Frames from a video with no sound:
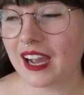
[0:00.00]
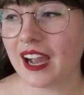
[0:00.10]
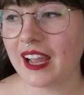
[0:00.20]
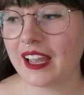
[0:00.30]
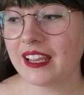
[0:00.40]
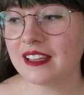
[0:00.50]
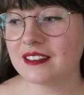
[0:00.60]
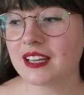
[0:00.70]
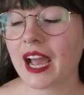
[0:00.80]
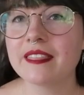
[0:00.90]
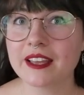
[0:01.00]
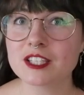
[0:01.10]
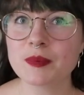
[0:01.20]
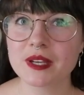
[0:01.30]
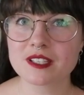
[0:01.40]
I I think
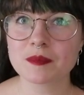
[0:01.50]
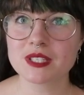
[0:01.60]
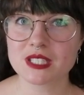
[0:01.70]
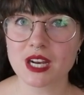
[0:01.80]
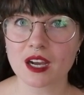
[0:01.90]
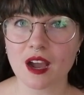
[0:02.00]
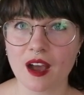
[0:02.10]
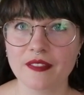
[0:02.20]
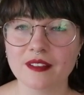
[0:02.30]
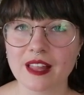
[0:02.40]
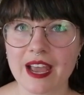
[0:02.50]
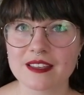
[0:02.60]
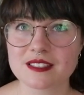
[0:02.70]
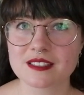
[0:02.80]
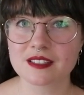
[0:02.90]
it's because I'm stuck on the
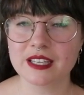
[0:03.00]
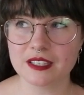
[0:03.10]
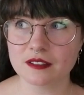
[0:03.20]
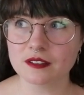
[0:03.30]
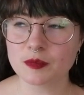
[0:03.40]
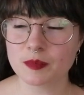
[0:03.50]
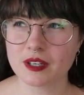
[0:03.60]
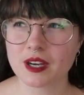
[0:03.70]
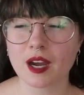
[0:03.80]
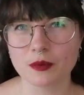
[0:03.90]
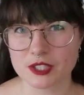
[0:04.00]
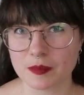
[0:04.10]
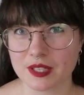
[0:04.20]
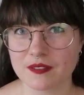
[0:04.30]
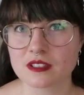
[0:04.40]
last Gild book, uh, which I
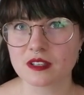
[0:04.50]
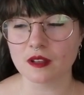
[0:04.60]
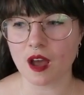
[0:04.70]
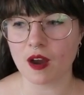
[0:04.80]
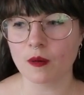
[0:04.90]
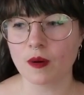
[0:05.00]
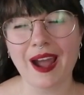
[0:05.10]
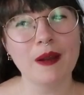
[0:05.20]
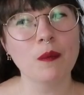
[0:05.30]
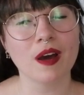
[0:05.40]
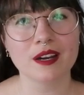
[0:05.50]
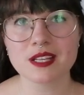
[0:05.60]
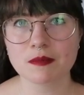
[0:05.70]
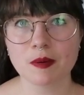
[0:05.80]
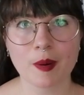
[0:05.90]
believe is Glow. I want to
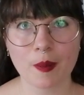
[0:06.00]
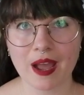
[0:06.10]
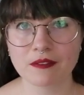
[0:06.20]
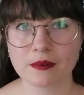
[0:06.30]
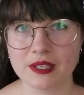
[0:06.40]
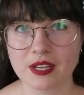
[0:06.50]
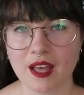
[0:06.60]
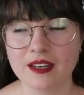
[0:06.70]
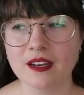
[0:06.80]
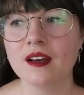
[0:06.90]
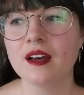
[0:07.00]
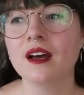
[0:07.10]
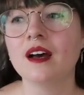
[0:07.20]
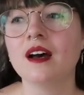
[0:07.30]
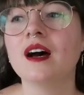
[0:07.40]
say I'm about halfway done.
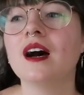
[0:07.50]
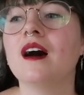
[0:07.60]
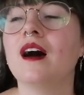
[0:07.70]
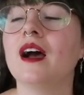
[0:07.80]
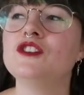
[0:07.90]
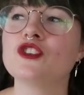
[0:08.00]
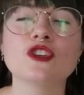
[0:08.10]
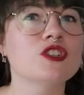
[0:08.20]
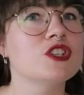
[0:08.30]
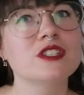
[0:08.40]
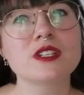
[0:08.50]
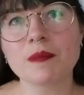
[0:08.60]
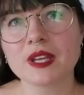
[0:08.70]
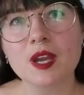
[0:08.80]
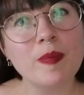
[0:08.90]
I just, there's just
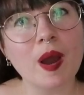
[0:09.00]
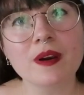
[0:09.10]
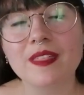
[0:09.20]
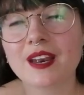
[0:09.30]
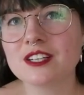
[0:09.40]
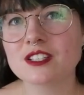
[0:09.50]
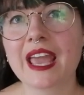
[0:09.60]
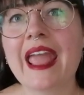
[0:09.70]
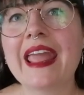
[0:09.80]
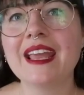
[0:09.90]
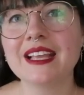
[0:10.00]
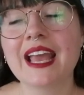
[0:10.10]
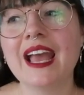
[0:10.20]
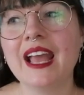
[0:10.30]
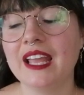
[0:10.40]
something about it that I just can't
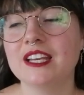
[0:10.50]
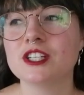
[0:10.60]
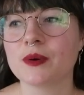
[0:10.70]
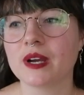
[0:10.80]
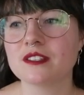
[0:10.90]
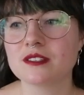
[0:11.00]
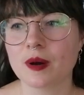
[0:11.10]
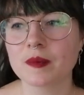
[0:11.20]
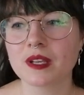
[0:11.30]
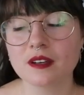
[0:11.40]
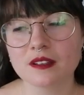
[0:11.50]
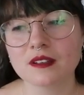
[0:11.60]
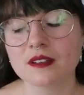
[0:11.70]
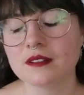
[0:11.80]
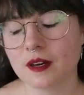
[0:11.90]
get into it. So I'm
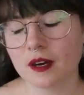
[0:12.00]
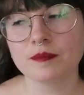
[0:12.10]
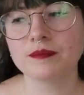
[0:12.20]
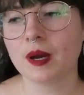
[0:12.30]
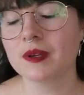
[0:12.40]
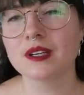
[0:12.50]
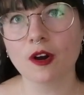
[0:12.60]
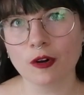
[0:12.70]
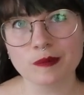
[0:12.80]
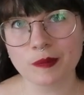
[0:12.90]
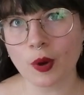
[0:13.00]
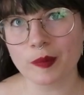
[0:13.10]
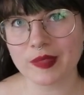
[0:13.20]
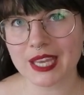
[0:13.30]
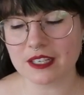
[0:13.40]
gonna I'm gonna
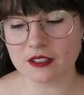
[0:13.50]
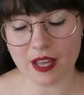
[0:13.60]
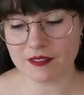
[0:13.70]
open the Kindle.